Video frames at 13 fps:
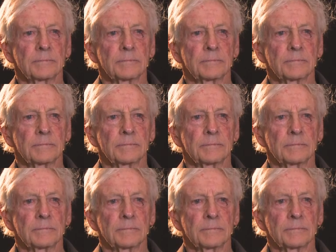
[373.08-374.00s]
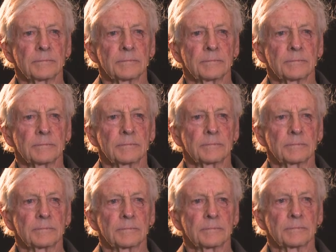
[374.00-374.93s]

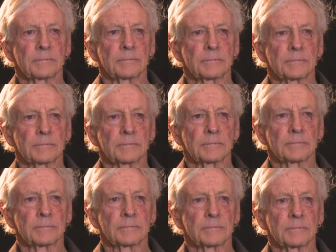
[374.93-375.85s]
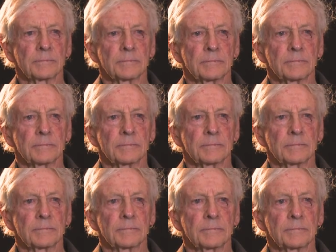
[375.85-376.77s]

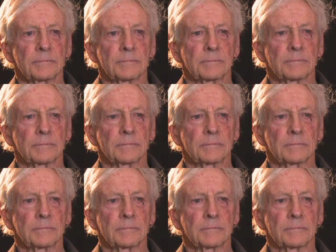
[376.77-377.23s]
The person shown says nothing.